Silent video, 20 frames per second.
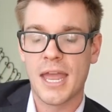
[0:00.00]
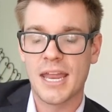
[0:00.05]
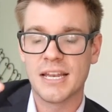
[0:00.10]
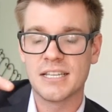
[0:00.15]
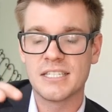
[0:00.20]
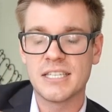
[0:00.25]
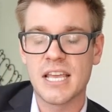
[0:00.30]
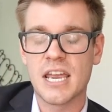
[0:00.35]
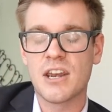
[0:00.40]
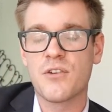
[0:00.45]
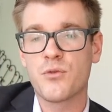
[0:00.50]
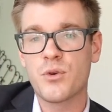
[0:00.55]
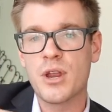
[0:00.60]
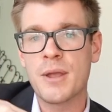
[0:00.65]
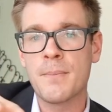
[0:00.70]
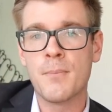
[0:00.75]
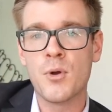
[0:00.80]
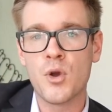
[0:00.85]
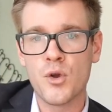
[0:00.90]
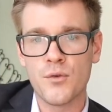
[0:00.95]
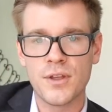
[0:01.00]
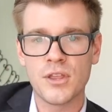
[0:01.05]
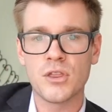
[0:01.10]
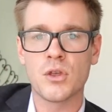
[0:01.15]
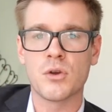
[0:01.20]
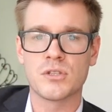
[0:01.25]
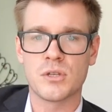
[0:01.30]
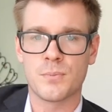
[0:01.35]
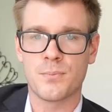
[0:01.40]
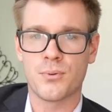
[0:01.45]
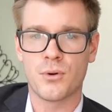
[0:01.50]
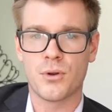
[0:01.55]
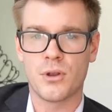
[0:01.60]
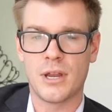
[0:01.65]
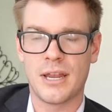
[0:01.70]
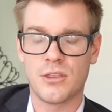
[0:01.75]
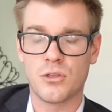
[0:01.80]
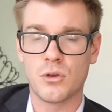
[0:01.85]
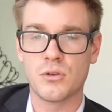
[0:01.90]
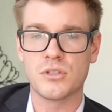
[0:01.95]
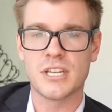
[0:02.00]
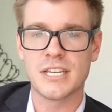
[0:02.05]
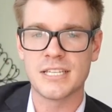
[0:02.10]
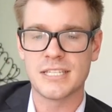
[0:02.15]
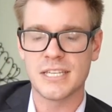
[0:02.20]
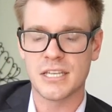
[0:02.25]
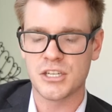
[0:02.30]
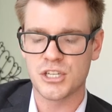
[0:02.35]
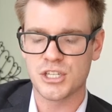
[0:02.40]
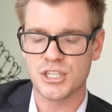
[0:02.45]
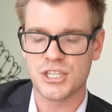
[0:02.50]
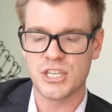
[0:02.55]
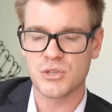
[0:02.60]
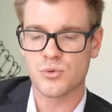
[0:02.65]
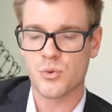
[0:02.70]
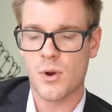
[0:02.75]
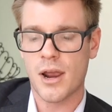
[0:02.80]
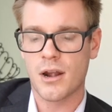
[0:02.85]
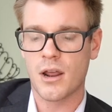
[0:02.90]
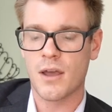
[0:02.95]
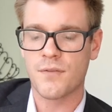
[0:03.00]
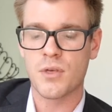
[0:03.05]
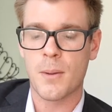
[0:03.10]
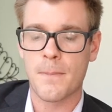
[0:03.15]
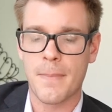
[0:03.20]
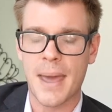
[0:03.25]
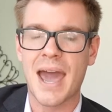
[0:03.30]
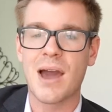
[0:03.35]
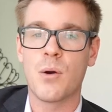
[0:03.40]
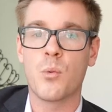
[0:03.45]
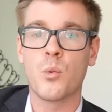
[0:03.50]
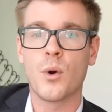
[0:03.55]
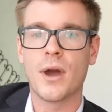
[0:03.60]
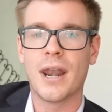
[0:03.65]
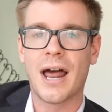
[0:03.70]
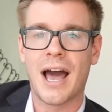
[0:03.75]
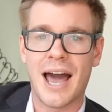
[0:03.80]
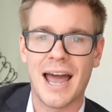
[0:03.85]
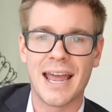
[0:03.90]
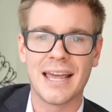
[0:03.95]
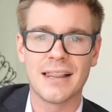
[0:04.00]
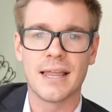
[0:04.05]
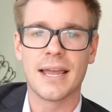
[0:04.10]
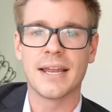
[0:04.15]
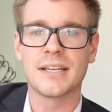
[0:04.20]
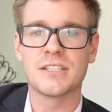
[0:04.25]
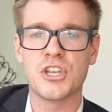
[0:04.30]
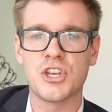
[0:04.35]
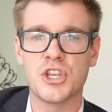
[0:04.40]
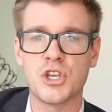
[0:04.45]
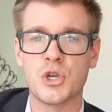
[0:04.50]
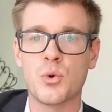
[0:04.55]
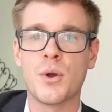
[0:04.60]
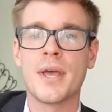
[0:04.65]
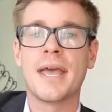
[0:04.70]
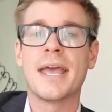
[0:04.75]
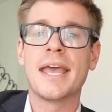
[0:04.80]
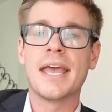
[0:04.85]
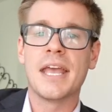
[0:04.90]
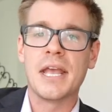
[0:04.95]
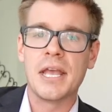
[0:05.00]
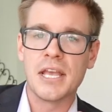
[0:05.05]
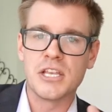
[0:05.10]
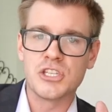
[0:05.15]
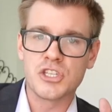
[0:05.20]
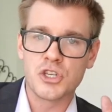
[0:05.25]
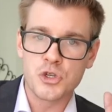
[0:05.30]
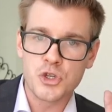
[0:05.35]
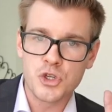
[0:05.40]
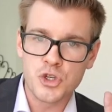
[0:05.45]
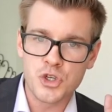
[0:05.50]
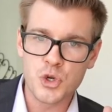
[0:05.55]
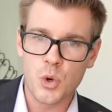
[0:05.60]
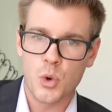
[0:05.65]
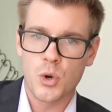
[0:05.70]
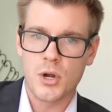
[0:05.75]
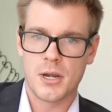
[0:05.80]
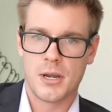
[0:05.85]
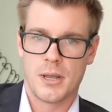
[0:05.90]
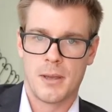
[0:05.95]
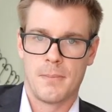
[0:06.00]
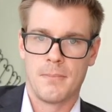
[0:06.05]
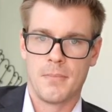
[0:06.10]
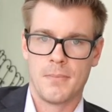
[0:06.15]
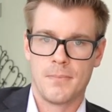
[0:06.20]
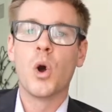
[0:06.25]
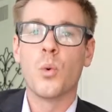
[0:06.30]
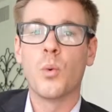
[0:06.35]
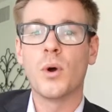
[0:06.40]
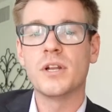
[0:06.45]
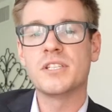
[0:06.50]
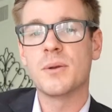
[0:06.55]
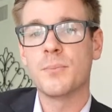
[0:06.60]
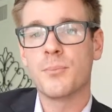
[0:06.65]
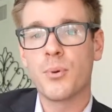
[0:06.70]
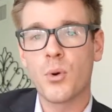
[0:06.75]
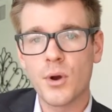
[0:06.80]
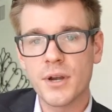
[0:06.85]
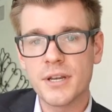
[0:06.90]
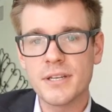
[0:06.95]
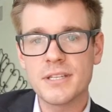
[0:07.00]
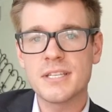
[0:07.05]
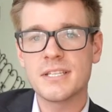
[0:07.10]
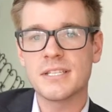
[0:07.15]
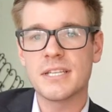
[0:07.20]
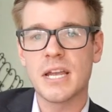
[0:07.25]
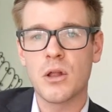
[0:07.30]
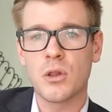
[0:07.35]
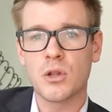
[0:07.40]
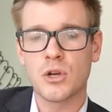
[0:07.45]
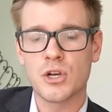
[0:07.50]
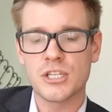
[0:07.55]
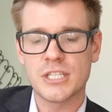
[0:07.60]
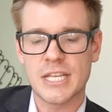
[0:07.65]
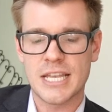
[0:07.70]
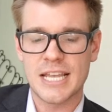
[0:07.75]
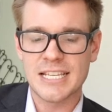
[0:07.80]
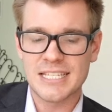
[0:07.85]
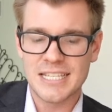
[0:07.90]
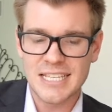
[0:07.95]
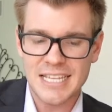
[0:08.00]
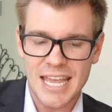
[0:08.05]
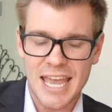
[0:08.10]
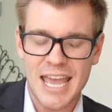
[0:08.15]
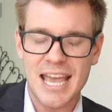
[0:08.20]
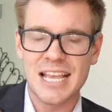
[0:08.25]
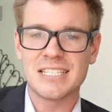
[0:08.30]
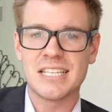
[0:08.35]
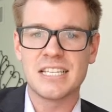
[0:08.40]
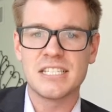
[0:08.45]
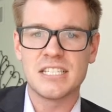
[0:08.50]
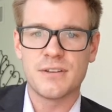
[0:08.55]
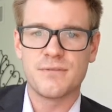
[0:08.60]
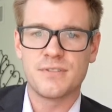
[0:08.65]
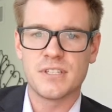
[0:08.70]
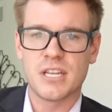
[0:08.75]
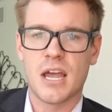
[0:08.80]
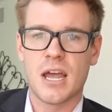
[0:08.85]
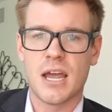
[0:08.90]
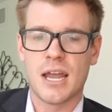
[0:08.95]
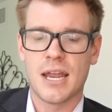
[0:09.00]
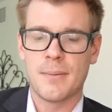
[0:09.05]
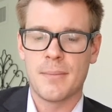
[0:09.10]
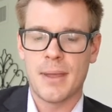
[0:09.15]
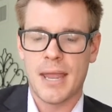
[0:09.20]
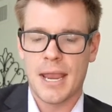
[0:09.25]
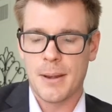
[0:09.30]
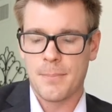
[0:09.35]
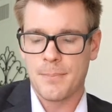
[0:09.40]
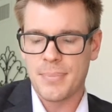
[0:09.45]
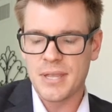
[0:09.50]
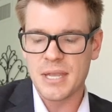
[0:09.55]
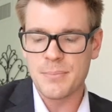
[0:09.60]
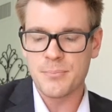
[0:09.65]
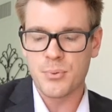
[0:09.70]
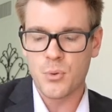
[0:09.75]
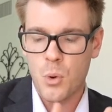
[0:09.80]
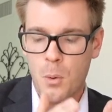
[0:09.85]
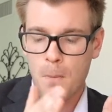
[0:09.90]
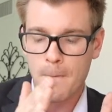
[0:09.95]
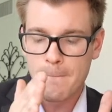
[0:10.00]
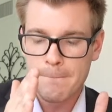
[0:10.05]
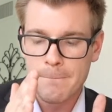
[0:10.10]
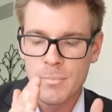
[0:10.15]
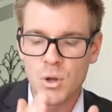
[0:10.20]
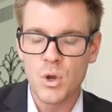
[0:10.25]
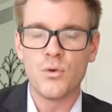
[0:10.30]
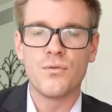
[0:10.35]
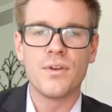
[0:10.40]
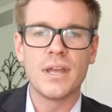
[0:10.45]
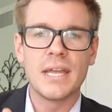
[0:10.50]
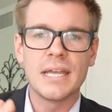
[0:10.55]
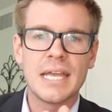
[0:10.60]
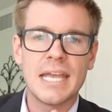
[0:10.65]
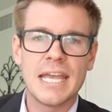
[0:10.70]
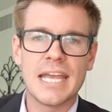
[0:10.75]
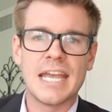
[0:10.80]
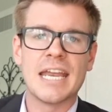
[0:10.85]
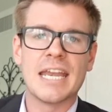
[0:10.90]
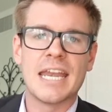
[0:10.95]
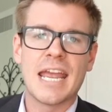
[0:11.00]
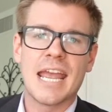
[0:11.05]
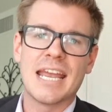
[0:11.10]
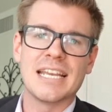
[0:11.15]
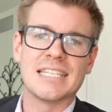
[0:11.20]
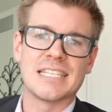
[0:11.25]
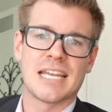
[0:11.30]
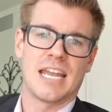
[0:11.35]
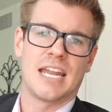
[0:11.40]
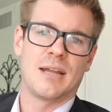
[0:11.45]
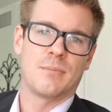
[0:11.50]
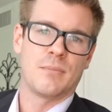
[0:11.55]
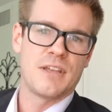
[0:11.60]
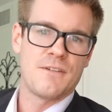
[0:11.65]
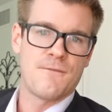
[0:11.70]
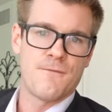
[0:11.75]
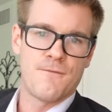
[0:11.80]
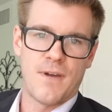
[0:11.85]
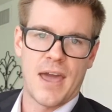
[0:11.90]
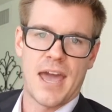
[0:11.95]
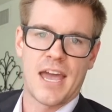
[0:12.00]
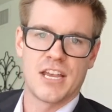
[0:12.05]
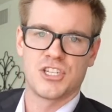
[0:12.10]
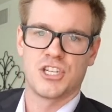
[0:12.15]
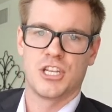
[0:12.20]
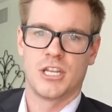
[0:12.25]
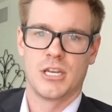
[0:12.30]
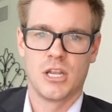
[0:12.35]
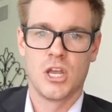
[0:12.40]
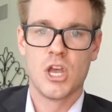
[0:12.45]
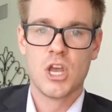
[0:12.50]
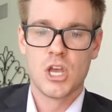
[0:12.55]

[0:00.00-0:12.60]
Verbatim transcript: Instead of removing those those contingencies right off the bat, what I like to do is shorten them. What's important to sellers is the essence of time and people moving in a timely fashion.